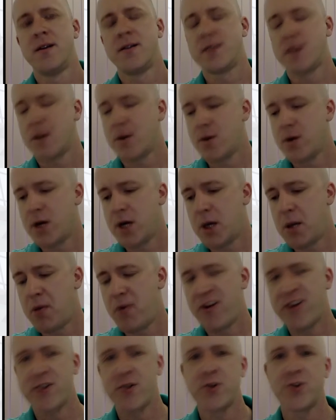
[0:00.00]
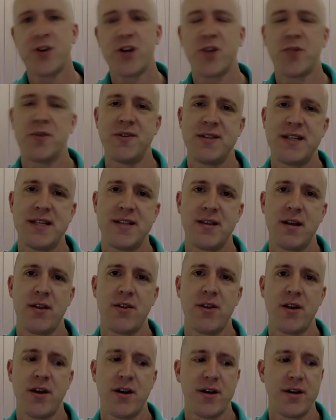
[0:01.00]
So, professional judgments is the
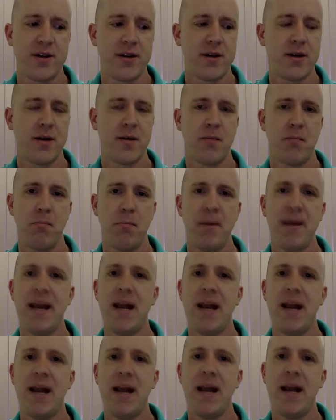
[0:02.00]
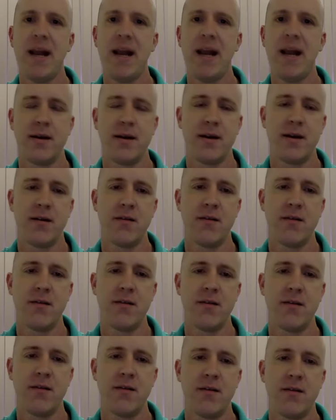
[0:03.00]
third pillar of
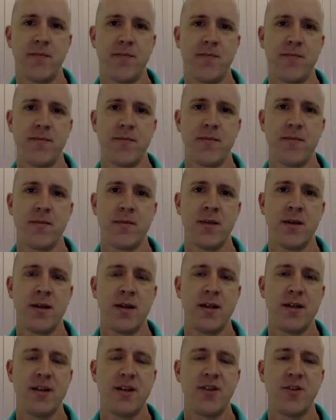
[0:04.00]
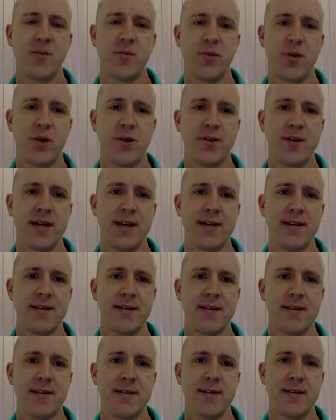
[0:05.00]
this um, decision
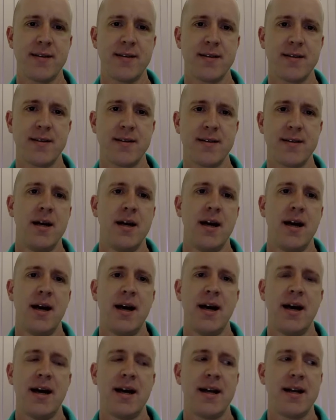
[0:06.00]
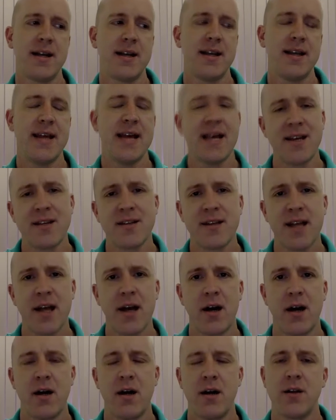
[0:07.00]
process. And yes,
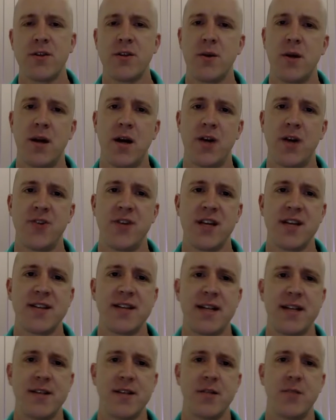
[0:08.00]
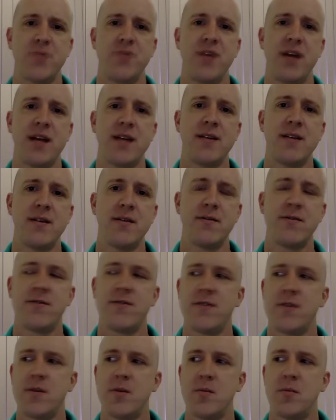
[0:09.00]
they are to a large extent
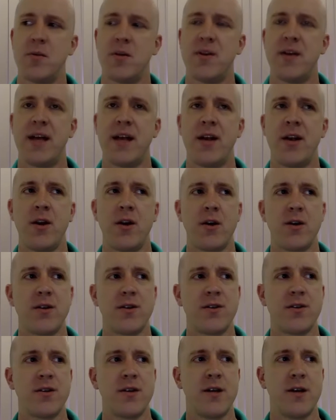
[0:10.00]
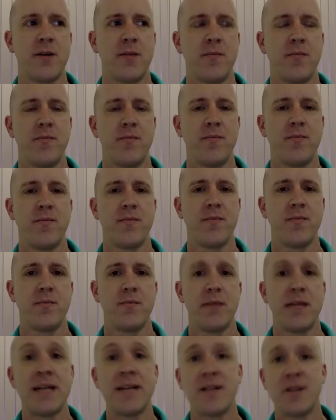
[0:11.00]
subjective, but they're not um,
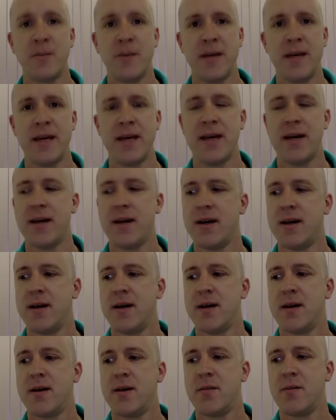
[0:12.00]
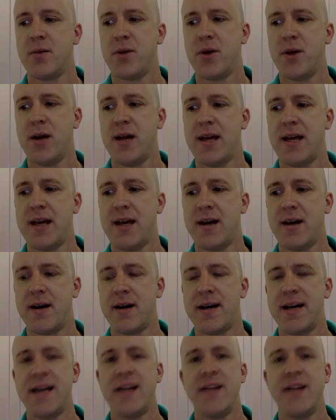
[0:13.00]
meant to be purely
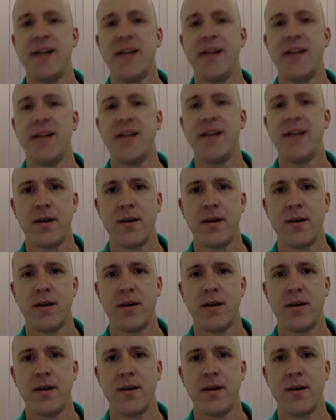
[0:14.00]
uh, hidden,